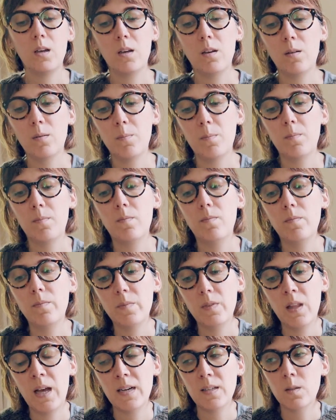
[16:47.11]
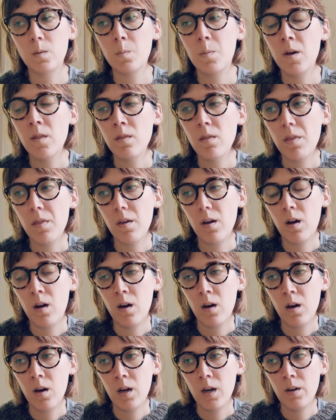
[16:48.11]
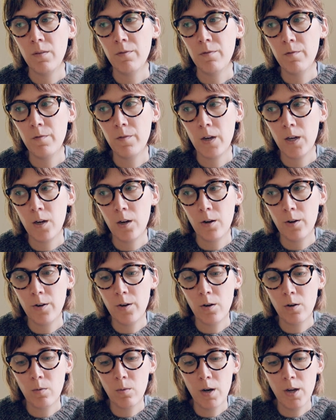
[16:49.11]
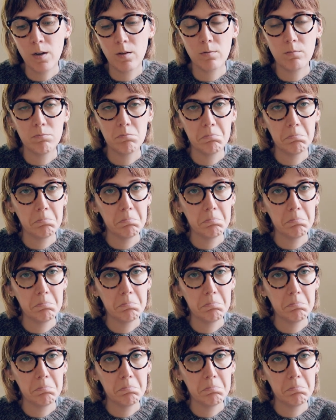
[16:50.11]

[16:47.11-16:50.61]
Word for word: um, last month I figured, you know what,